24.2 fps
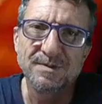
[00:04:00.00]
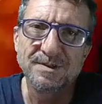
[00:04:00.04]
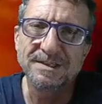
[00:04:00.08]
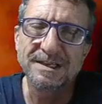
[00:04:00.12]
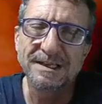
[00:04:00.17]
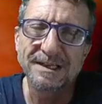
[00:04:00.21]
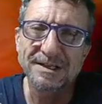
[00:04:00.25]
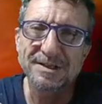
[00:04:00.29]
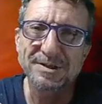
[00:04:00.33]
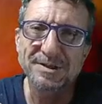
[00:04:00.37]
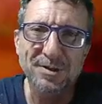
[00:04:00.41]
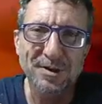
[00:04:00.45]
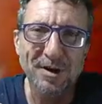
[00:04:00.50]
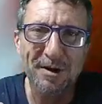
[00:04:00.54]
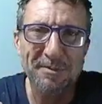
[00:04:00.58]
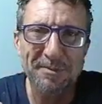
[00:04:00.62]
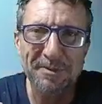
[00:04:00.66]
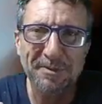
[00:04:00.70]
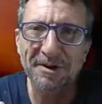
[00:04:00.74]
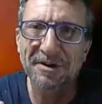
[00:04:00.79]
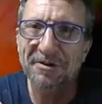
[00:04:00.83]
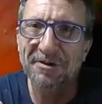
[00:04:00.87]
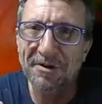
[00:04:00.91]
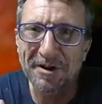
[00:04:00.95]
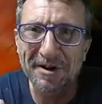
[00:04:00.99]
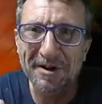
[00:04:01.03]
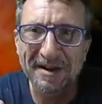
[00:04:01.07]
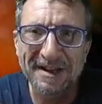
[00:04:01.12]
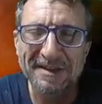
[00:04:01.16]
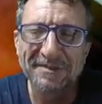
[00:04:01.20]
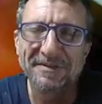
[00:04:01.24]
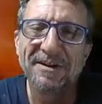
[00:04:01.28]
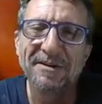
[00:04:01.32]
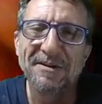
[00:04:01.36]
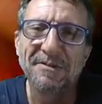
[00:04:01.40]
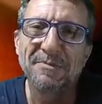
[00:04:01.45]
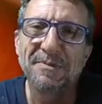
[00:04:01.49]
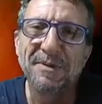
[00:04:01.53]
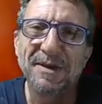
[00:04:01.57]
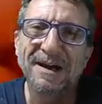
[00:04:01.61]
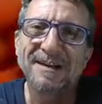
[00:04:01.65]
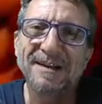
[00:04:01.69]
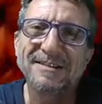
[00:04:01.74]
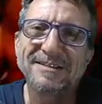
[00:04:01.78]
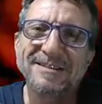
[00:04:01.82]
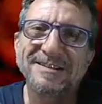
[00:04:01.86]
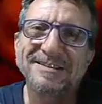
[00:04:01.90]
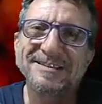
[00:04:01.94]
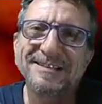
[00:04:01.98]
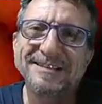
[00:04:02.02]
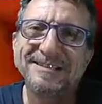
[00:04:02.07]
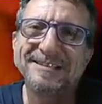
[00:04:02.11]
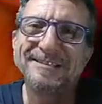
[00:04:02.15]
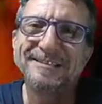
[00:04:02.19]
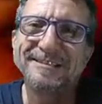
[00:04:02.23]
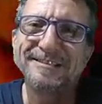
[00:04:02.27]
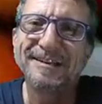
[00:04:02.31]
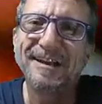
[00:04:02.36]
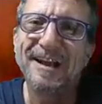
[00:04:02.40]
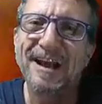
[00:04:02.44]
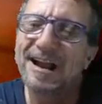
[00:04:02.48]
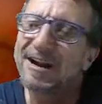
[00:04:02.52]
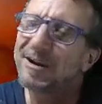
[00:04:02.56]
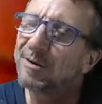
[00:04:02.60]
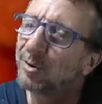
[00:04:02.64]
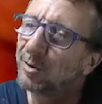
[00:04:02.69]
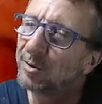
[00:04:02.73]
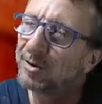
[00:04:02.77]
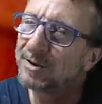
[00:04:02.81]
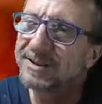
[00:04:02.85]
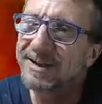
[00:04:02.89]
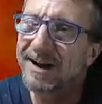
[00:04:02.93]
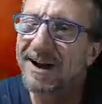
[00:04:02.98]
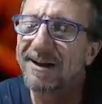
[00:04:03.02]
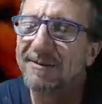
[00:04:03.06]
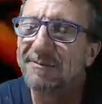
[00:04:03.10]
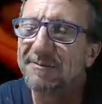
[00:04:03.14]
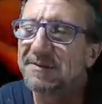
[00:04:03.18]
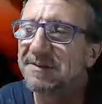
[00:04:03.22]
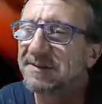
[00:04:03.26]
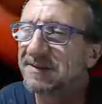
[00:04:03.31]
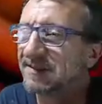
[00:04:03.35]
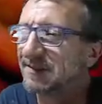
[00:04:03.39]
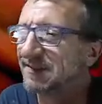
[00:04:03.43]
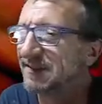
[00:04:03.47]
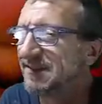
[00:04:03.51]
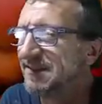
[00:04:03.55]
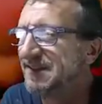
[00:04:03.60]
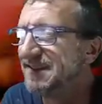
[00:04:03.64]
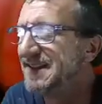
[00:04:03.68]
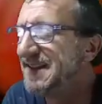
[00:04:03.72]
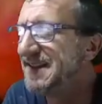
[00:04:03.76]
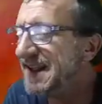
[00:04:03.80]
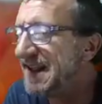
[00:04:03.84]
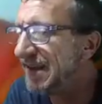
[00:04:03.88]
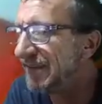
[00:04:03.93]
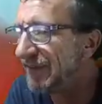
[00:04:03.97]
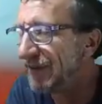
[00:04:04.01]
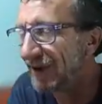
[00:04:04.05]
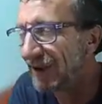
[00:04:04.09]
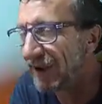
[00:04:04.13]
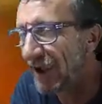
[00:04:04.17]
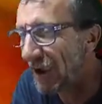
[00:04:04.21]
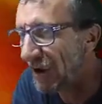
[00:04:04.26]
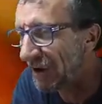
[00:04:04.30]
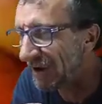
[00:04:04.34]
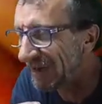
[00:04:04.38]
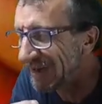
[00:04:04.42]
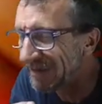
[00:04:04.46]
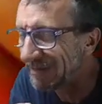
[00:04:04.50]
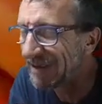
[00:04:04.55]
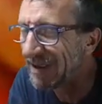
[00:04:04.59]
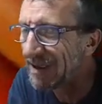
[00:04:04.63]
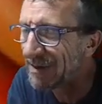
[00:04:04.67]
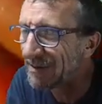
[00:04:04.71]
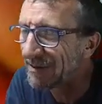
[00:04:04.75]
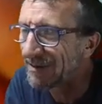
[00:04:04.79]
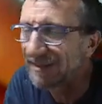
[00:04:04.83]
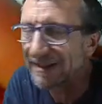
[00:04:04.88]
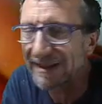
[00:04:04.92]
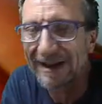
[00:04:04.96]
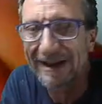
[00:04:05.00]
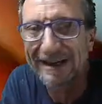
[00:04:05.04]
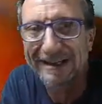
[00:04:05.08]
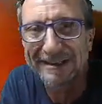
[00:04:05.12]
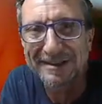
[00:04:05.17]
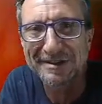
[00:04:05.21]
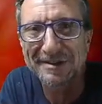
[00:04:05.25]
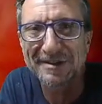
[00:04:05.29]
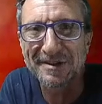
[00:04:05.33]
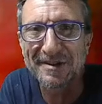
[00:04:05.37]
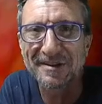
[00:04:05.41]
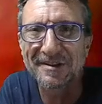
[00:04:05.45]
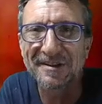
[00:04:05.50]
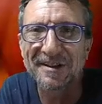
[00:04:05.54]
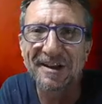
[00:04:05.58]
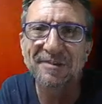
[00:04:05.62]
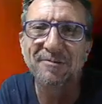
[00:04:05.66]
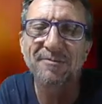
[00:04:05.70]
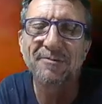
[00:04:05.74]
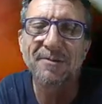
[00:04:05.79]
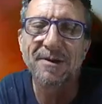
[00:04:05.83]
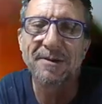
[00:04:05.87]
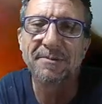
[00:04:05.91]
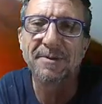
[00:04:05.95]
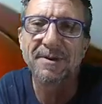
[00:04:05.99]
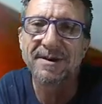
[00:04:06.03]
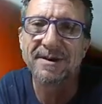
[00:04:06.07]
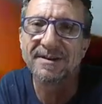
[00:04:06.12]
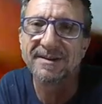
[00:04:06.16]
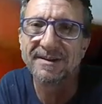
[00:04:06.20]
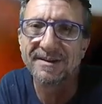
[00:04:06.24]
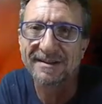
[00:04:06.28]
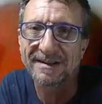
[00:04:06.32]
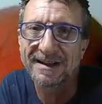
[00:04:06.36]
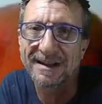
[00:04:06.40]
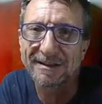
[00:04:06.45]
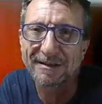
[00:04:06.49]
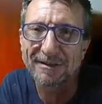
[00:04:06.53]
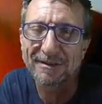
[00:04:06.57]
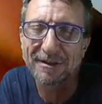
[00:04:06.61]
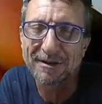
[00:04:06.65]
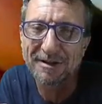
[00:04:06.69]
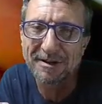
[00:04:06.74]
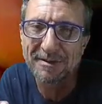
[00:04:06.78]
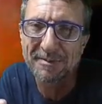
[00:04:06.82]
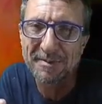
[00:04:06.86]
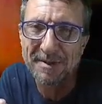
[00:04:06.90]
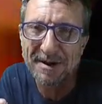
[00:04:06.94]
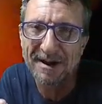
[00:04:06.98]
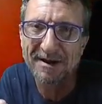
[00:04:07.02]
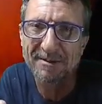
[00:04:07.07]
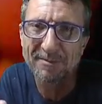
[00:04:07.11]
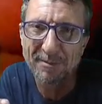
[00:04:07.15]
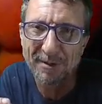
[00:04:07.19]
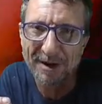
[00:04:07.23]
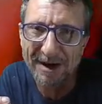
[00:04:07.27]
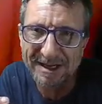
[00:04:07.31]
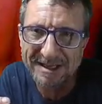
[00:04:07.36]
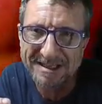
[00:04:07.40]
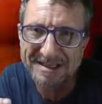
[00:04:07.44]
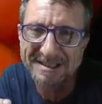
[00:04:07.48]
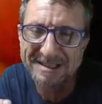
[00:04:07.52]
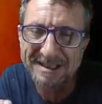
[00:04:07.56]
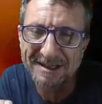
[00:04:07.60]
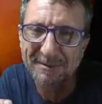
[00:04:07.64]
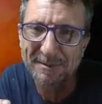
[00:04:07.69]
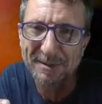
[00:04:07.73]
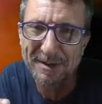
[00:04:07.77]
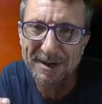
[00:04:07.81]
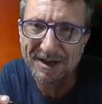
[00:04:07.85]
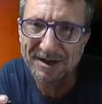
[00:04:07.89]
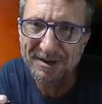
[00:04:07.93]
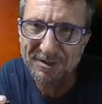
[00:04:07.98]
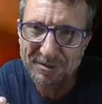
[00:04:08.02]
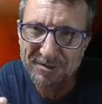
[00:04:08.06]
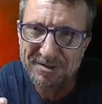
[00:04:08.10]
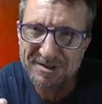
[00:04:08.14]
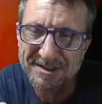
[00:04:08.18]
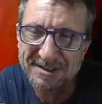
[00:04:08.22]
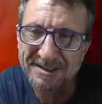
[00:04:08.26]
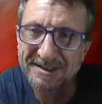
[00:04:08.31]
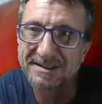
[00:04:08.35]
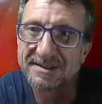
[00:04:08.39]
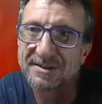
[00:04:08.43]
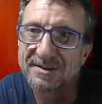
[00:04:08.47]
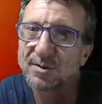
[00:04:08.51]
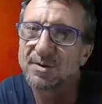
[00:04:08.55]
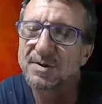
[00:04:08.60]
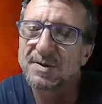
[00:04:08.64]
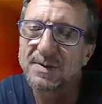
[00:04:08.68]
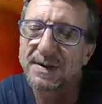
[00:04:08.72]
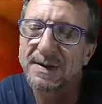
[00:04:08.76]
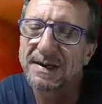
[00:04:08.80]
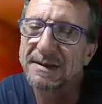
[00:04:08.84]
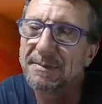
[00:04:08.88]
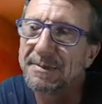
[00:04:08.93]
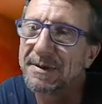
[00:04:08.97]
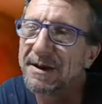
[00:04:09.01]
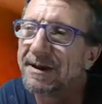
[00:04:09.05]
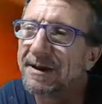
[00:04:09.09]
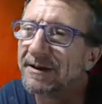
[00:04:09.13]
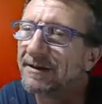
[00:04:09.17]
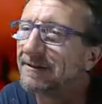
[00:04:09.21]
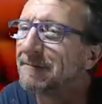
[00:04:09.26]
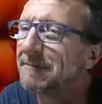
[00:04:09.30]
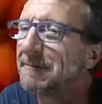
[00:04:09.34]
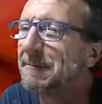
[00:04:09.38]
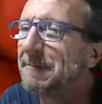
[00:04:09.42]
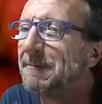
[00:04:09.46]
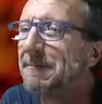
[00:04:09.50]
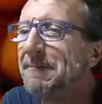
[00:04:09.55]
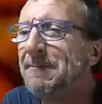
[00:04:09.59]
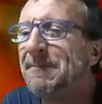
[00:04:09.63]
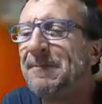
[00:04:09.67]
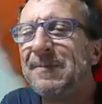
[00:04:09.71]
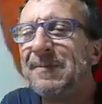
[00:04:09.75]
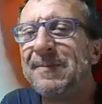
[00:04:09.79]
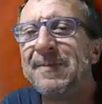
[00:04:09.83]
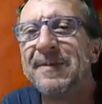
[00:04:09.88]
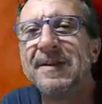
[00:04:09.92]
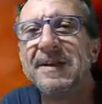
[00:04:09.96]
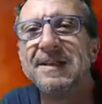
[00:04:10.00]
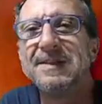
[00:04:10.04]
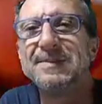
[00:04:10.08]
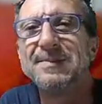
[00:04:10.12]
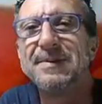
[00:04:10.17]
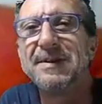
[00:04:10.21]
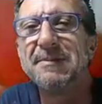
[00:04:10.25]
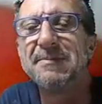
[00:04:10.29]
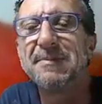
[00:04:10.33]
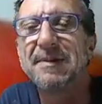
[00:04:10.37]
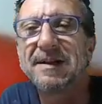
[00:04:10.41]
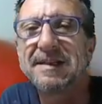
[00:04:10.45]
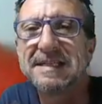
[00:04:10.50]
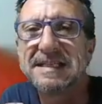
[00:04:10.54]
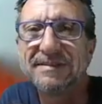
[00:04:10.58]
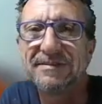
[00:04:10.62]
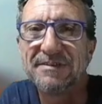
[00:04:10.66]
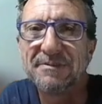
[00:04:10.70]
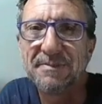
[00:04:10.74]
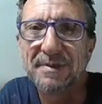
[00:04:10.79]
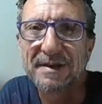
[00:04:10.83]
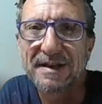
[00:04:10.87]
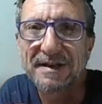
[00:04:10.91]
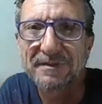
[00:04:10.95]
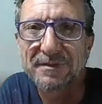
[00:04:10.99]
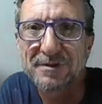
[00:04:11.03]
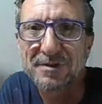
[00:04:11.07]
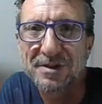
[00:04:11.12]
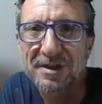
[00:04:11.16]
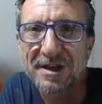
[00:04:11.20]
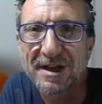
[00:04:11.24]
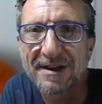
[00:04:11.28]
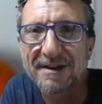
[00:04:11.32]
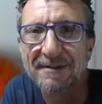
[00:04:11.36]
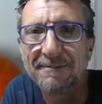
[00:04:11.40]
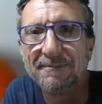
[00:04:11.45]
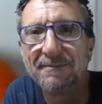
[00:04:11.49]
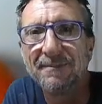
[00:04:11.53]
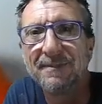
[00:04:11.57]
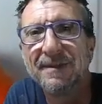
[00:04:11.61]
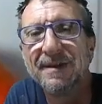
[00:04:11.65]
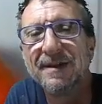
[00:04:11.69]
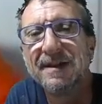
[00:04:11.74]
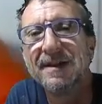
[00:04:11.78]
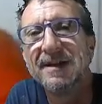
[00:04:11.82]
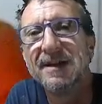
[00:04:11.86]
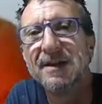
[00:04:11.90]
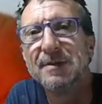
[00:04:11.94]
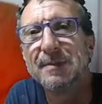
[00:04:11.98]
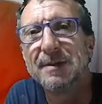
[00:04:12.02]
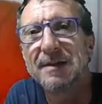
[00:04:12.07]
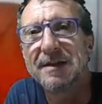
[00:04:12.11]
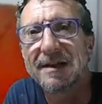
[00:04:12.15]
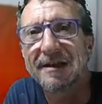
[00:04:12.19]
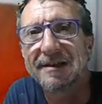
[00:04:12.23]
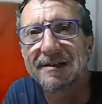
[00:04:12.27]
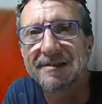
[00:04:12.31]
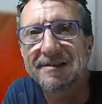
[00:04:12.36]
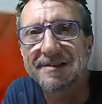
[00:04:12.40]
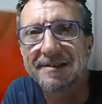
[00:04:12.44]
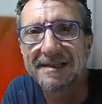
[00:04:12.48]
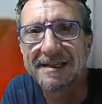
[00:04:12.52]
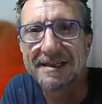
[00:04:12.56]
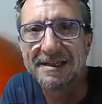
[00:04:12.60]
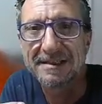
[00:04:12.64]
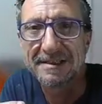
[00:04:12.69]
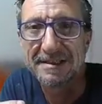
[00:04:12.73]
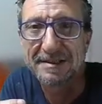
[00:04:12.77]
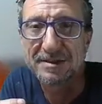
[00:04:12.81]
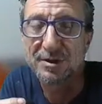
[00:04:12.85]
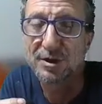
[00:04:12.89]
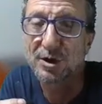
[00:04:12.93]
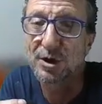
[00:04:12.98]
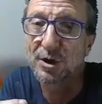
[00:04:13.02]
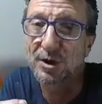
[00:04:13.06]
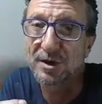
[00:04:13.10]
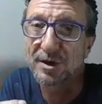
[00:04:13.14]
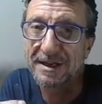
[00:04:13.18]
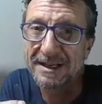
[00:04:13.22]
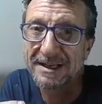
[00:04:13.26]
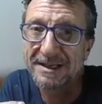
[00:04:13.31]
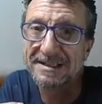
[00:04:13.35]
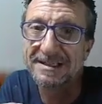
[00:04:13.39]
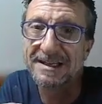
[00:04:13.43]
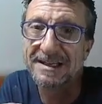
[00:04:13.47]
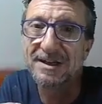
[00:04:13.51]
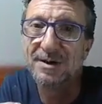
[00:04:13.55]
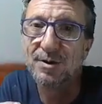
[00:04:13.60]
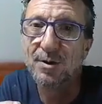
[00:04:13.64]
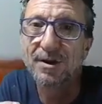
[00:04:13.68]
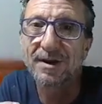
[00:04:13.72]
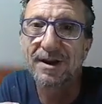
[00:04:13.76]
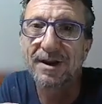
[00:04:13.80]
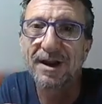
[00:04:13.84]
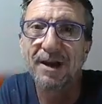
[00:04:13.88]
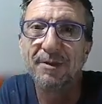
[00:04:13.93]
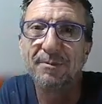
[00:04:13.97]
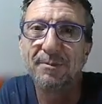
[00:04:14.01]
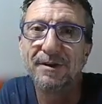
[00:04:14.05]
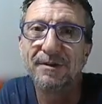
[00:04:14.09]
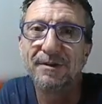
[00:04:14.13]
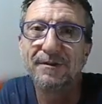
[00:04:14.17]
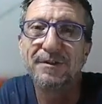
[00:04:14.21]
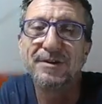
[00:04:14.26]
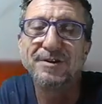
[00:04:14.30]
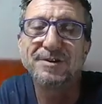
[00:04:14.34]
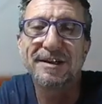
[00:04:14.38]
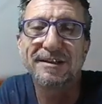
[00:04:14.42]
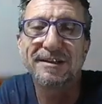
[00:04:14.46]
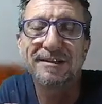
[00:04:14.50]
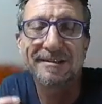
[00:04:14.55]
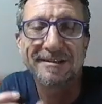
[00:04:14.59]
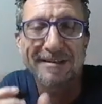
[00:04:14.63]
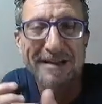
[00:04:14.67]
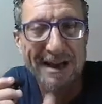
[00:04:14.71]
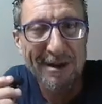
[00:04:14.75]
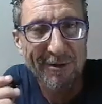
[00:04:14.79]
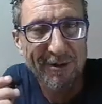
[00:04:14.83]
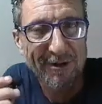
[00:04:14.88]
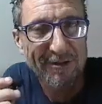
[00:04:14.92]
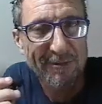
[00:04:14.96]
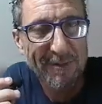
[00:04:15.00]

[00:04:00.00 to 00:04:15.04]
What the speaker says: telescopic rod even behind the seat at all times. Never go anywhere without that weapon, that 30-pound braid stick behind your seat, or 20-pound. 20-pound's even better for shad. But like I said, you could easily hook a big fish. The other day, one